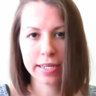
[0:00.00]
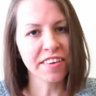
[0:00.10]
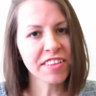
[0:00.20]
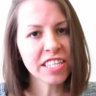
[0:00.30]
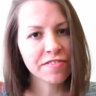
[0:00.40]

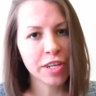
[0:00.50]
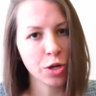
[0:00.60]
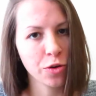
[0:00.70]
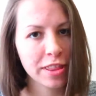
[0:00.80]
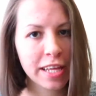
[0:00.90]
Give this
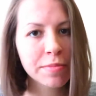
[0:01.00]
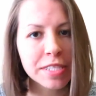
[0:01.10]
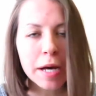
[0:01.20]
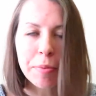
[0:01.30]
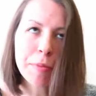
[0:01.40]
video a thumbs
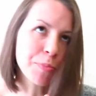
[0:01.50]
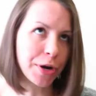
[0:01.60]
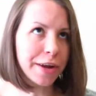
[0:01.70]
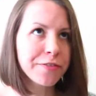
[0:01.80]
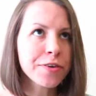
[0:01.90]
up and
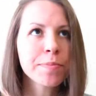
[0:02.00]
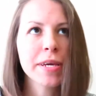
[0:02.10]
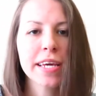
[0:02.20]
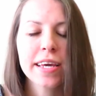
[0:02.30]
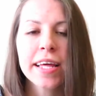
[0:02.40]
pray for
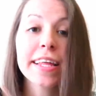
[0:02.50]
me